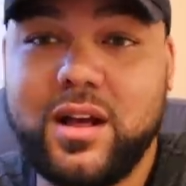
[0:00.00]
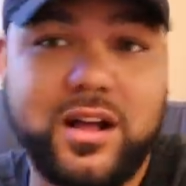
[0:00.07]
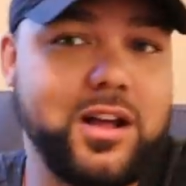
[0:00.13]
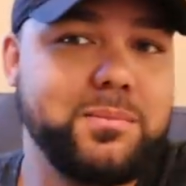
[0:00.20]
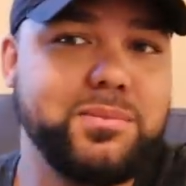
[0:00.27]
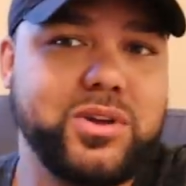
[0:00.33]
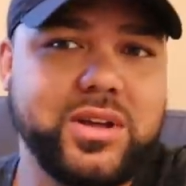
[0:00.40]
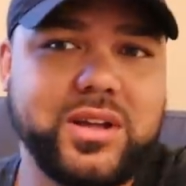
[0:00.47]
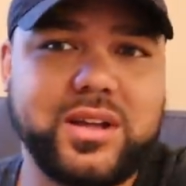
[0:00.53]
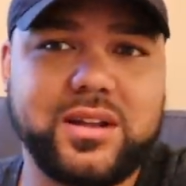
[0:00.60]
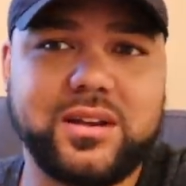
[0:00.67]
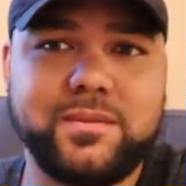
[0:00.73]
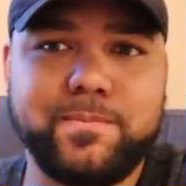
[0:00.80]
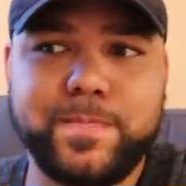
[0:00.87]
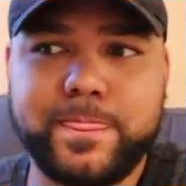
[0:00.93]
I'm
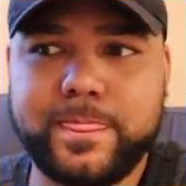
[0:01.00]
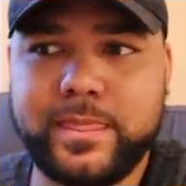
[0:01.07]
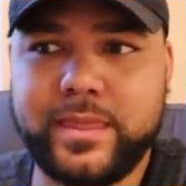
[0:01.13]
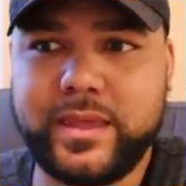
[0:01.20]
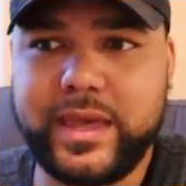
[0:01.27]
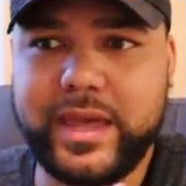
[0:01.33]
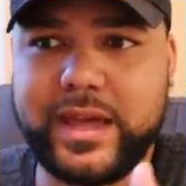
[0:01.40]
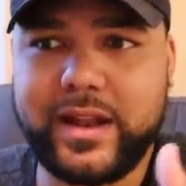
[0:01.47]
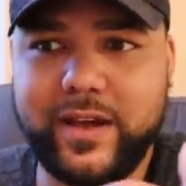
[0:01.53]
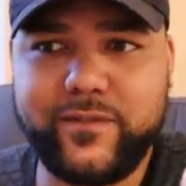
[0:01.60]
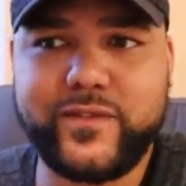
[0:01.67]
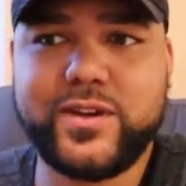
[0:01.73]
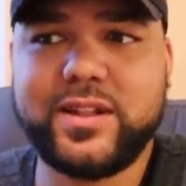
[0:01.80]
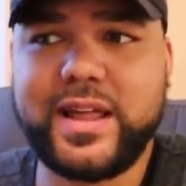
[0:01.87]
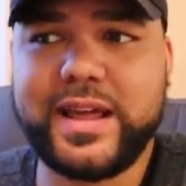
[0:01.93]
good. And I
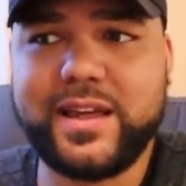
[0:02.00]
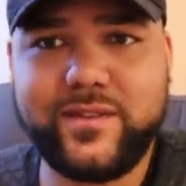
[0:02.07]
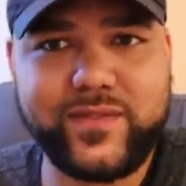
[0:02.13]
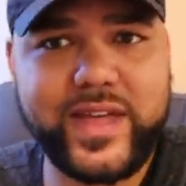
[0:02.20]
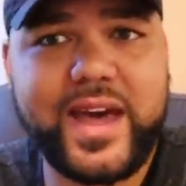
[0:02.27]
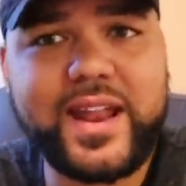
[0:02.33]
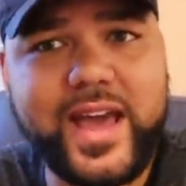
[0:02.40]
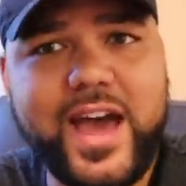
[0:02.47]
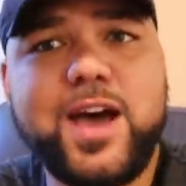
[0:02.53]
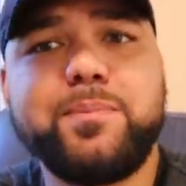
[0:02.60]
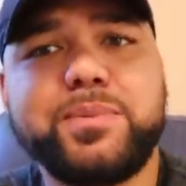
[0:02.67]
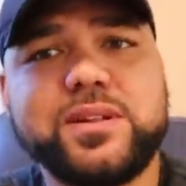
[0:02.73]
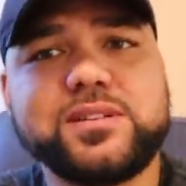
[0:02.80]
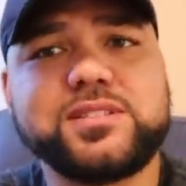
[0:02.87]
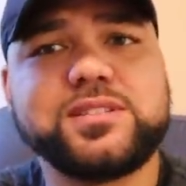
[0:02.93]
feel like if that
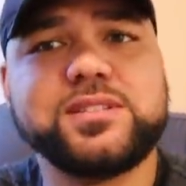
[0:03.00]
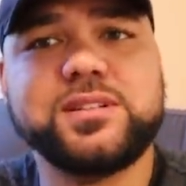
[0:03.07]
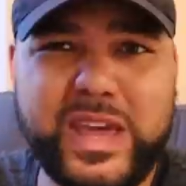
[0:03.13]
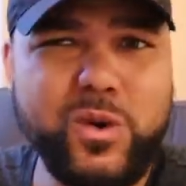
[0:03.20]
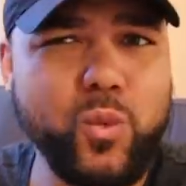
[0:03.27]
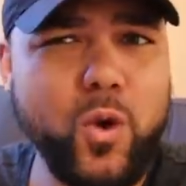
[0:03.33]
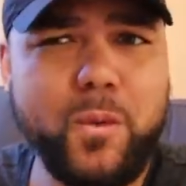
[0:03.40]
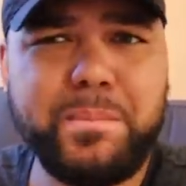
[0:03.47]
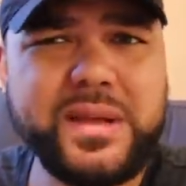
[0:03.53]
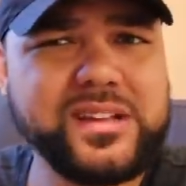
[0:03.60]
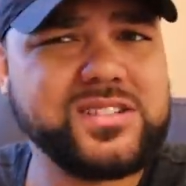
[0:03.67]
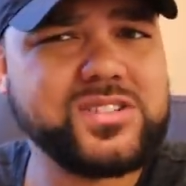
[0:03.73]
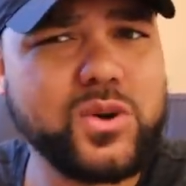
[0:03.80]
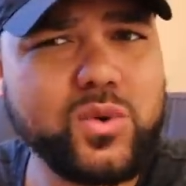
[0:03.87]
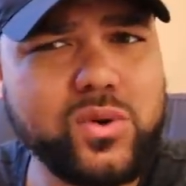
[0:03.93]
happens, it won't be
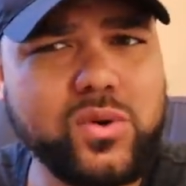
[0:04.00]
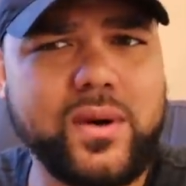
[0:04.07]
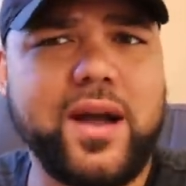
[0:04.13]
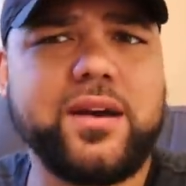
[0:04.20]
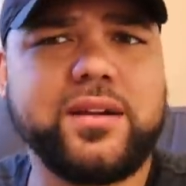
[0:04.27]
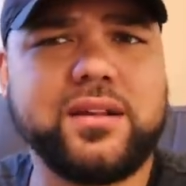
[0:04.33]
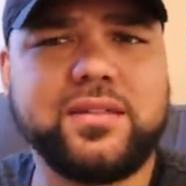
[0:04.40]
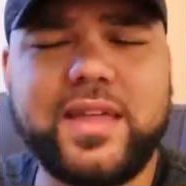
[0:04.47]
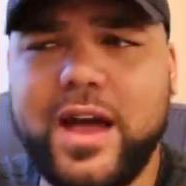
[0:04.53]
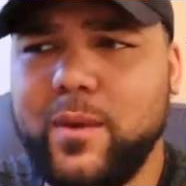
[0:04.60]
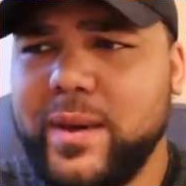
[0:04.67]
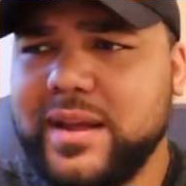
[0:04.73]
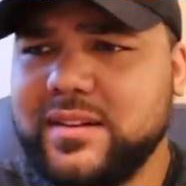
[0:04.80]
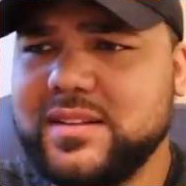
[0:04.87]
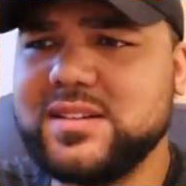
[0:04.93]
so crowded. That
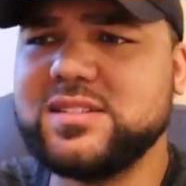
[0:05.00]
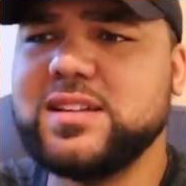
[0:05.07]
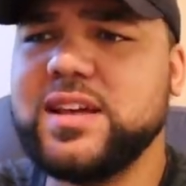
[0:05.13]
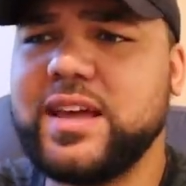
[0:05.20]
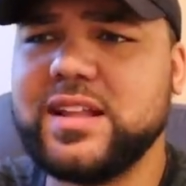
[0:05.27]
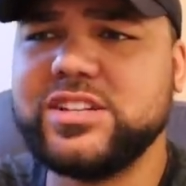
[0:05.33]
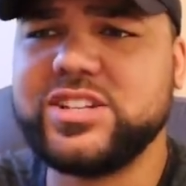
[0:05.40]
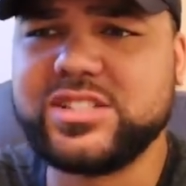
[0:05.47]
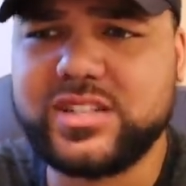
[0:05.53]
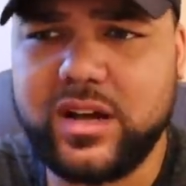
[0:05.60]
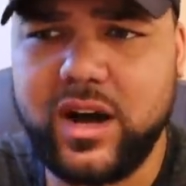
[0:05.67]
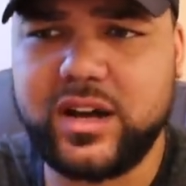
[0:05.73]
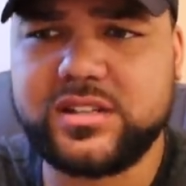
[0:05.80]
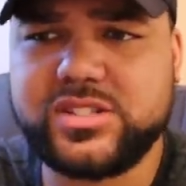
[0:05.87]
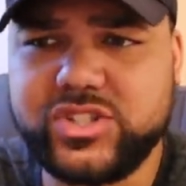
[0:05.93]
way Disney can just
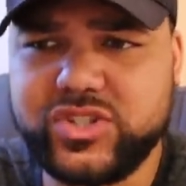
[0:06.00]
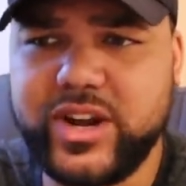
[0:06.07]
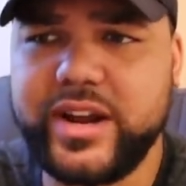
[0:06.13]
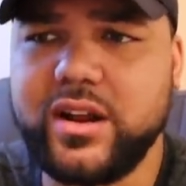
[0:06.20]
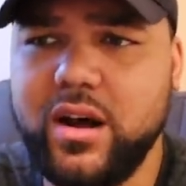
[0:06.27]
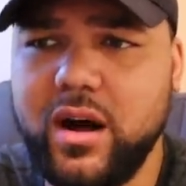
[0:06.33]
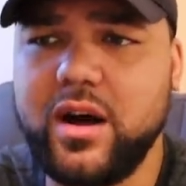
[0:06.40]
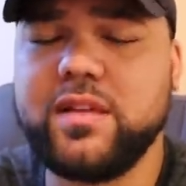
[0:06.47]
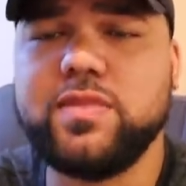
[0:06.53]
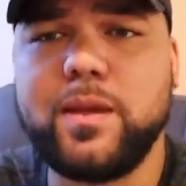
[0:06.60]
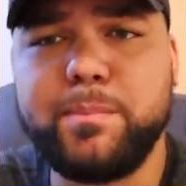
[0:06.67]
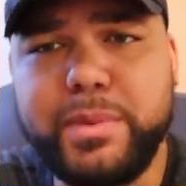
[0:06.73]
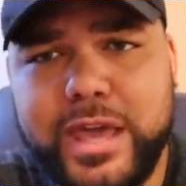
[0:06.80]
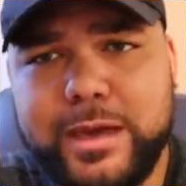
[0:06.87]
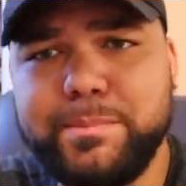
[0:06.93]
concentrate on the
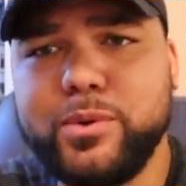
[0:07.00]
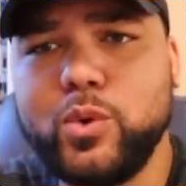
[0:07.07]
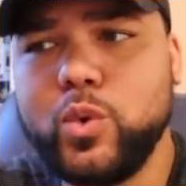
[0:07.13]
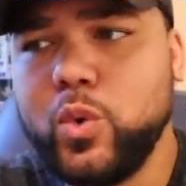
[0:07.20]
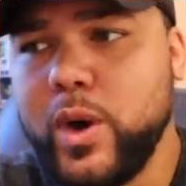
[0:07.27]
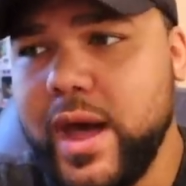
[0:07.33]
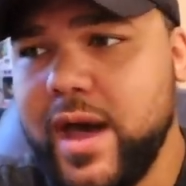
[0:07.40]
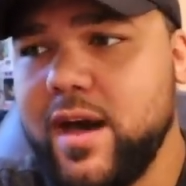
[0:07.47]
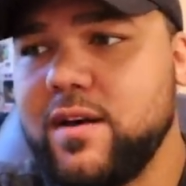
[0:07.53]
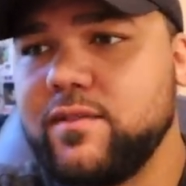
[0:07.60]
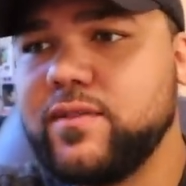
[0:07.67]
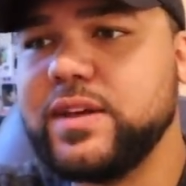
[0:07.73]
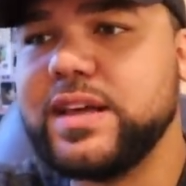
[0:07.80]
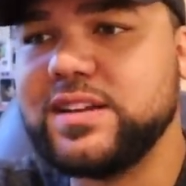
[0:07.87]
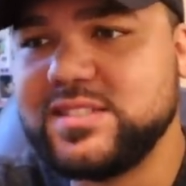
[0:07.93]
people who
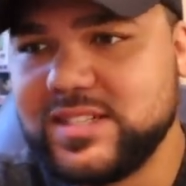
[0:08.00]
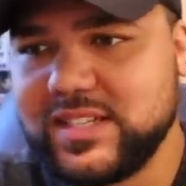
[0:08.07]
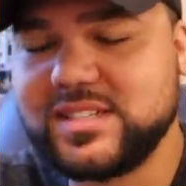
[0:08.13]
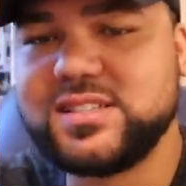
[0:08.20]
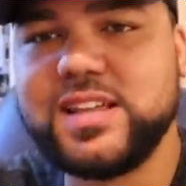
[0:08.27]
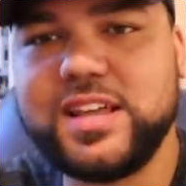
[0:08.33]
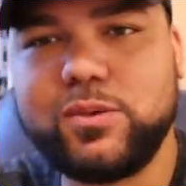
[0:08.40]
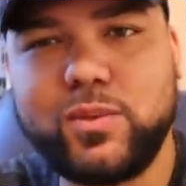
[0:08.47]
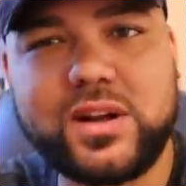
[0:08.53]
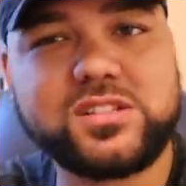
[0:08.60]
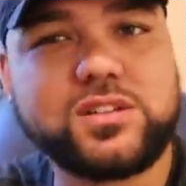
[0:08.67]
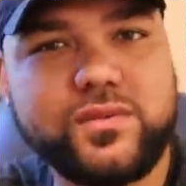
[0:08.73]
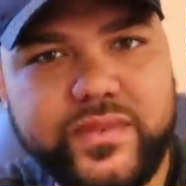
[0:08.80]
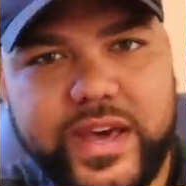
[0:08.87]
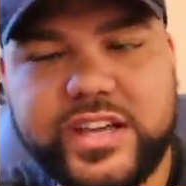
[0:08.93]
have existing
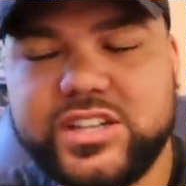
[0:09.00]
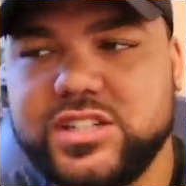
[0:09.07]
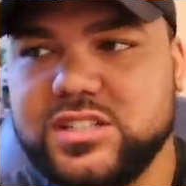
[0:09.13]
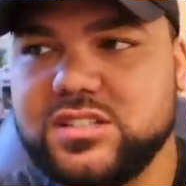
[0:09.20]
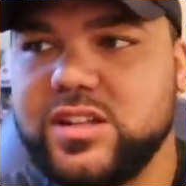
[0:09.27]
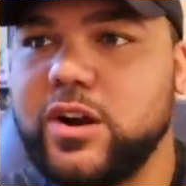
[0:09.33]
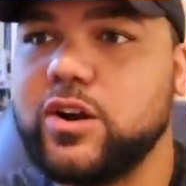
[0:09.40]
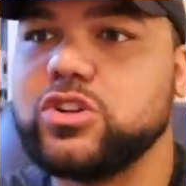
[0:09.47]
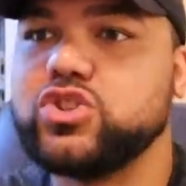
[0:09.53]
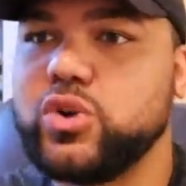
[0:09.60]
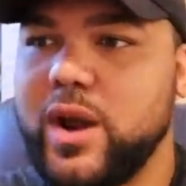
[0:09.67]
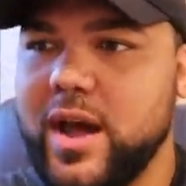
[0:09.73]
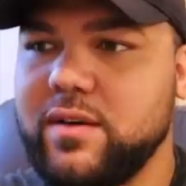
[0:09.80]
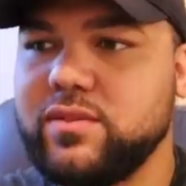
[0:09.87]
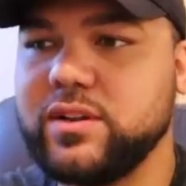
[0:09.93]
reservations that are
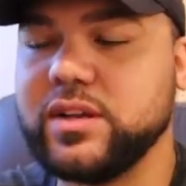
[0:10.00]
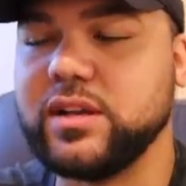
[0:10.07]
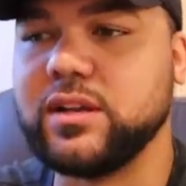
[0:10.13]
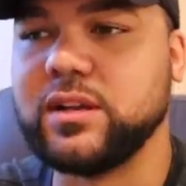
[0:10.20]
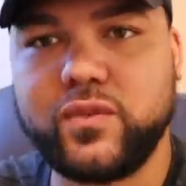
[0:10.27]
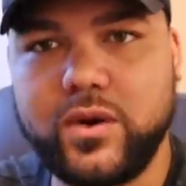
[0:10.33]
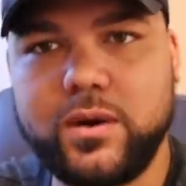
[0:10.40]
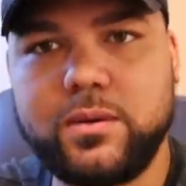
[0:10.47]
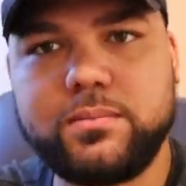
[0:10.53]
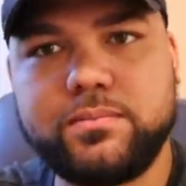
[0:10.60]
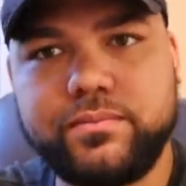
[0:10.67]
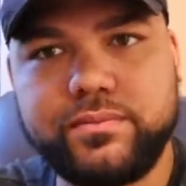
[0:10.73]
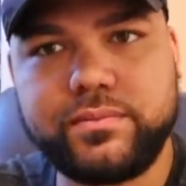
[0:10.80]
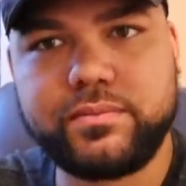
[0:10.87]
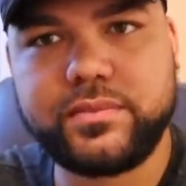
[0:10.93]
traveling from
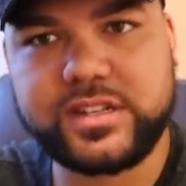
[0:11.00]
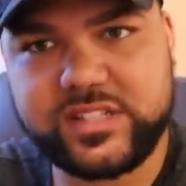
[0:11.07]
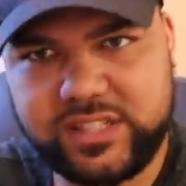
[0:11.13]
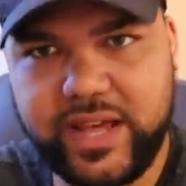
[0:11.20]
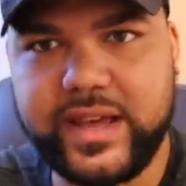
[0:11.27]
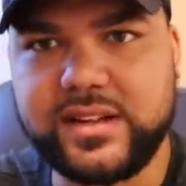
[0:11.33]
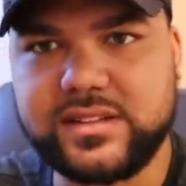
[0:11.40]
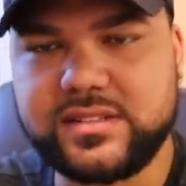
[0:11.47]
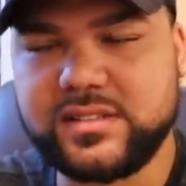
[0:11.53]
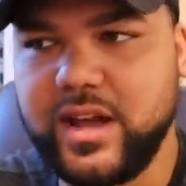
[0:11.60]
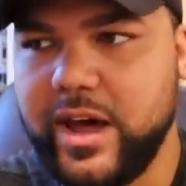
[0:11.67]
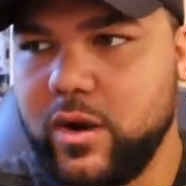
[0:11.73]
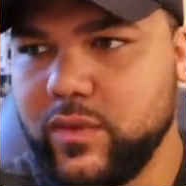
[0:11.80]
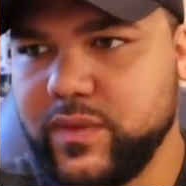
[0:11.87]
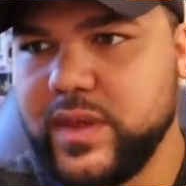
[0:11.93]
the States.
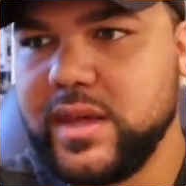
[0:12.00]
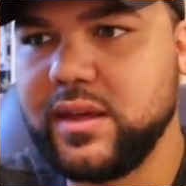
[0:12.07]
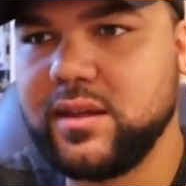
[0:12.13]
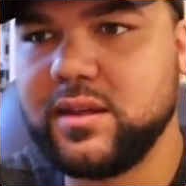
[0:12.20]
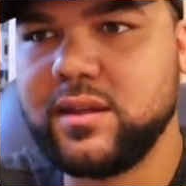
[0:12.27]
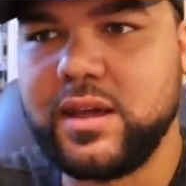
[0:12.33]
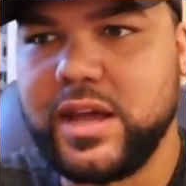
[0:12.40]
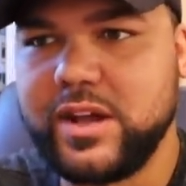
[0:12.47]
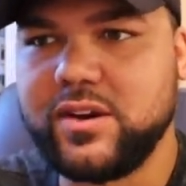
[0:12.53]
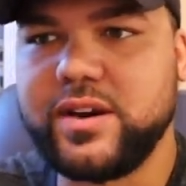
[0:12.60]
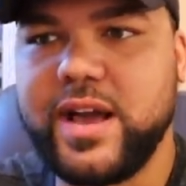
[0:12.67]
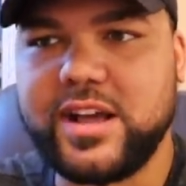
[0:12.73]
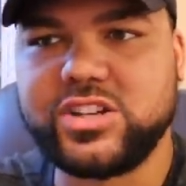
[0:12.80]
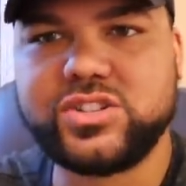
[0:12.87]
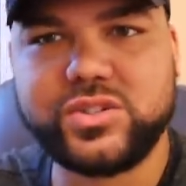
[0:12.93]
I don't think
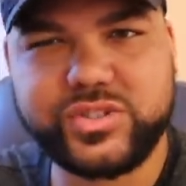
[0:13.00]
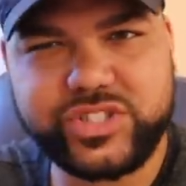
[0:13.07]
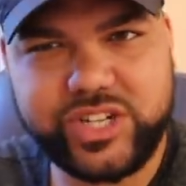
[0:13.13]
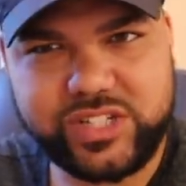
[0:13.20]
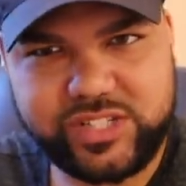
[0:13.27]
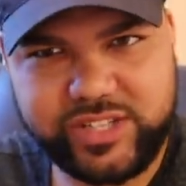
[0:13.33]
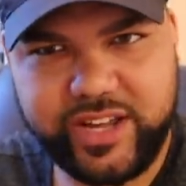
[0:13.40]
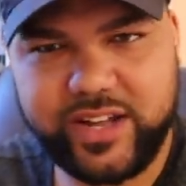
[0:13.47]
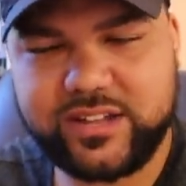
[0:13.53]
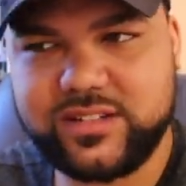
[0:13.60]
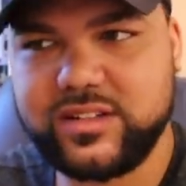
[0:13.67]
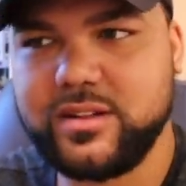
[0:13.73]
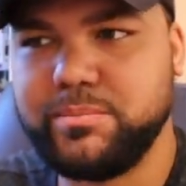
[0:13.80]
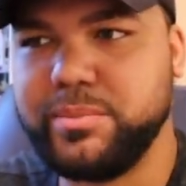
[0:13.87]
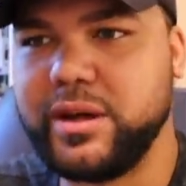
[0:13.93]
international just
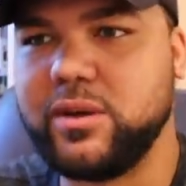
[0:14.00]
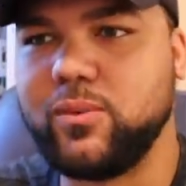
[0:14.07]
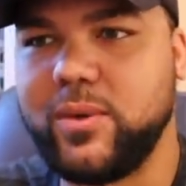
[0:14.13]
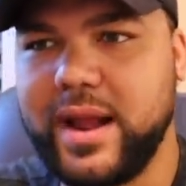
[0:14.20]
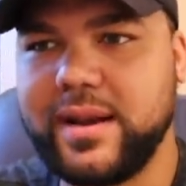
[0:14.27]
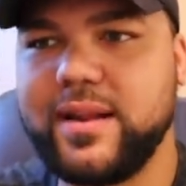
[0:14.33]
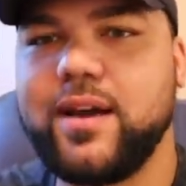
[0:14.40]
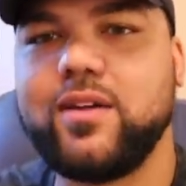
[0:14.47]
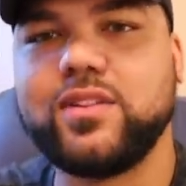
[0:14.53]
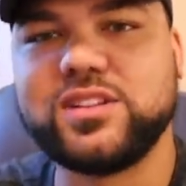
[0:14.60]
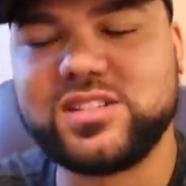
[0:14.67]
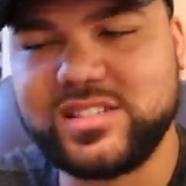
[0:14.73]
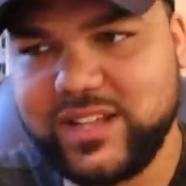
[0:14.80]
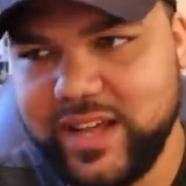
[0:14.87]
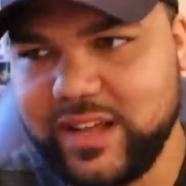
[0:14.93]
yet, but right now the
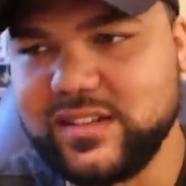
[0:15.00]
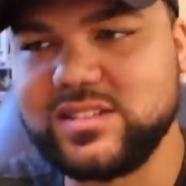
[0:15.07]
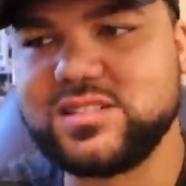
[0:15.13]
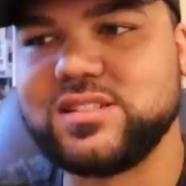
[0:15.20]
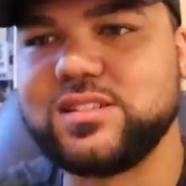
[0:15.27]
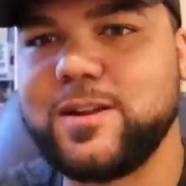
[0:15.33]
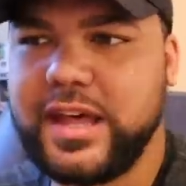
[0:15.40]
States.